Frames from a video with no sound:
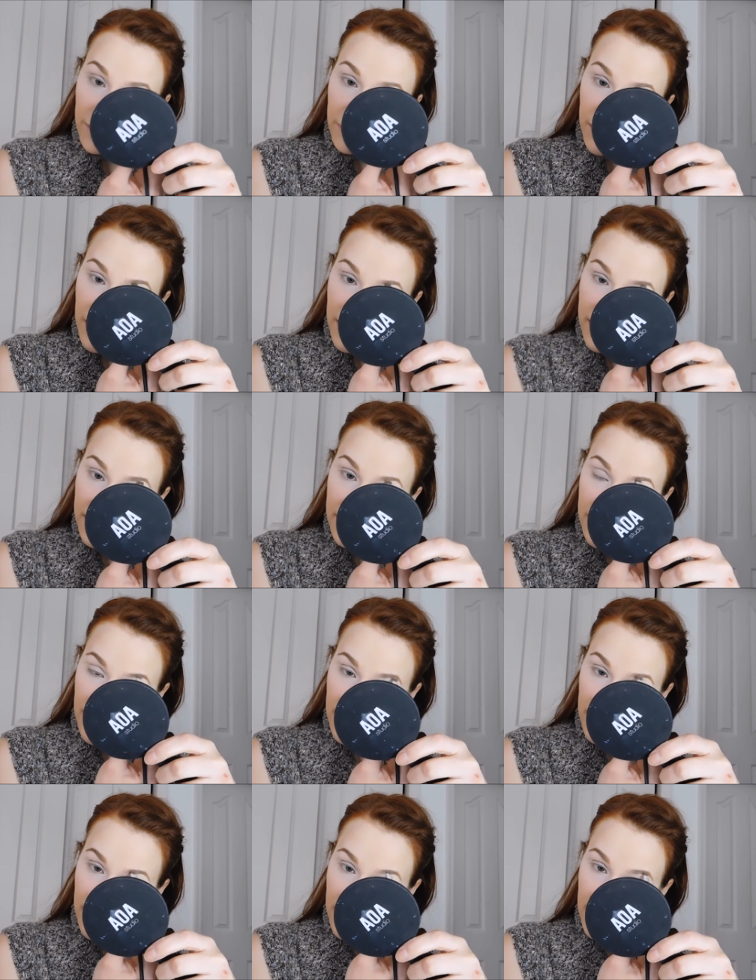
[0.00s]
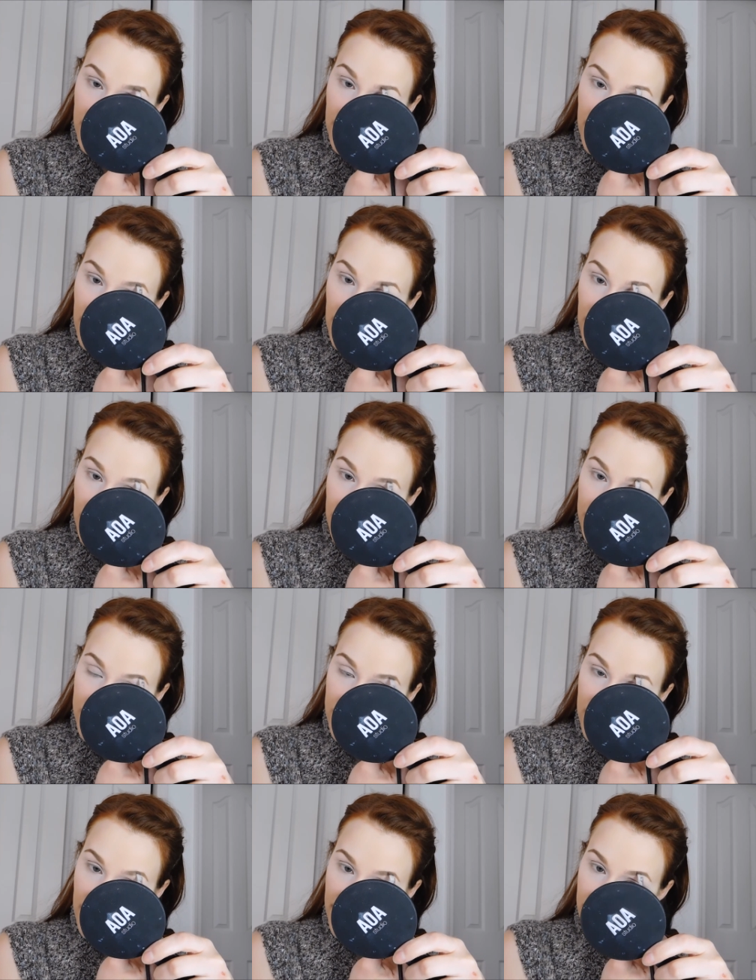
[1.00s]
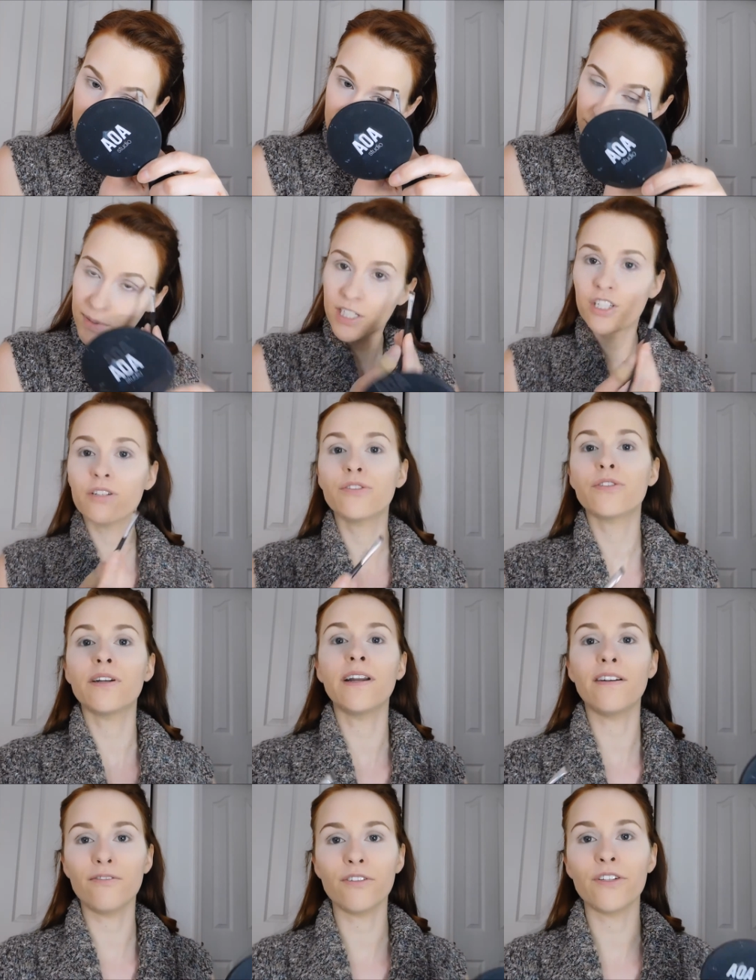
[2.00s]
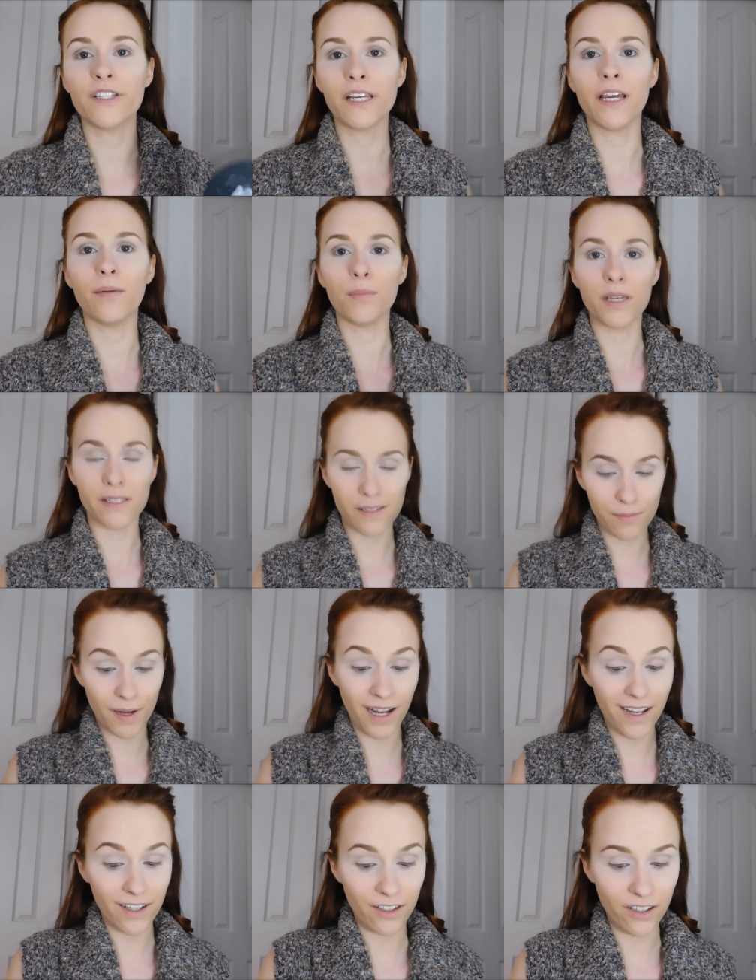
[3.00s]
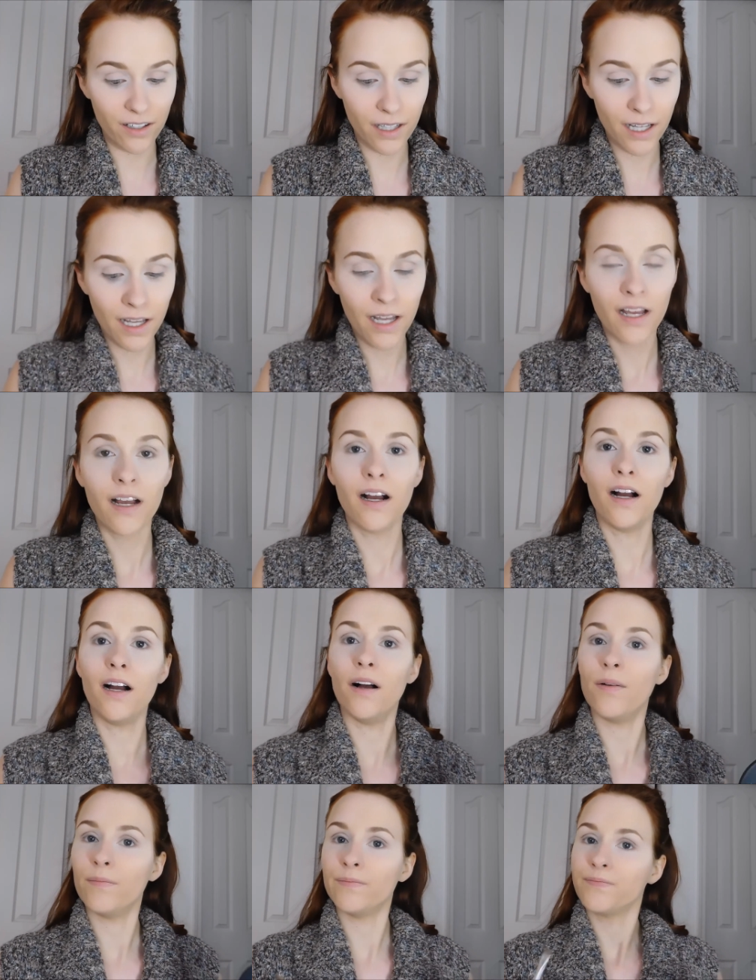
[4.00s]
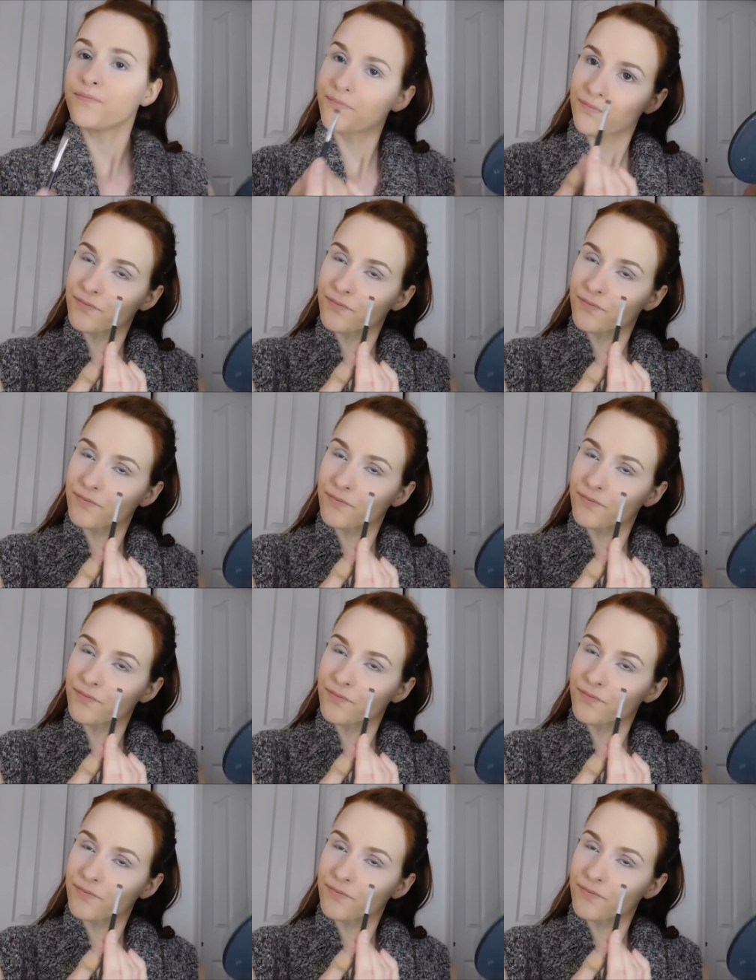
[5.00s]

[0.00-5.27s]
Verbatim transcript: because I was tired of my children never seeing me smile. I